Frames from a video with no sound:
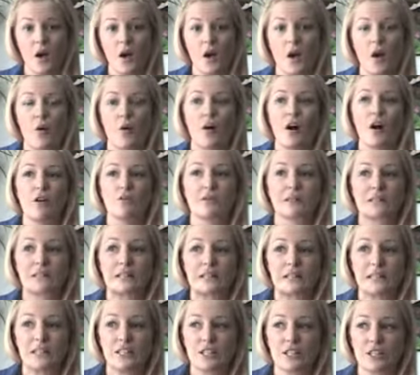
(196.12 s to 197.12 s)
Well, I was
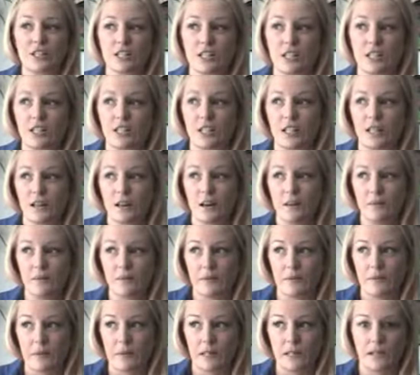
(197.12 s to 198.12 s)
initially, I
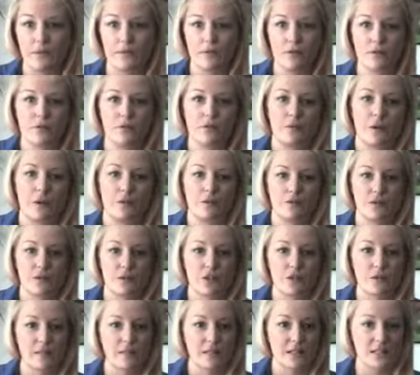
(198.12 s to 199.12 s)
was
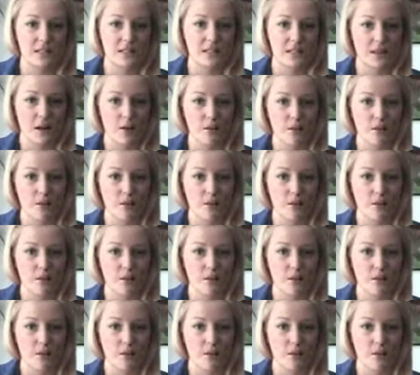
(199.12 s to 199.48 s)
only meant to stay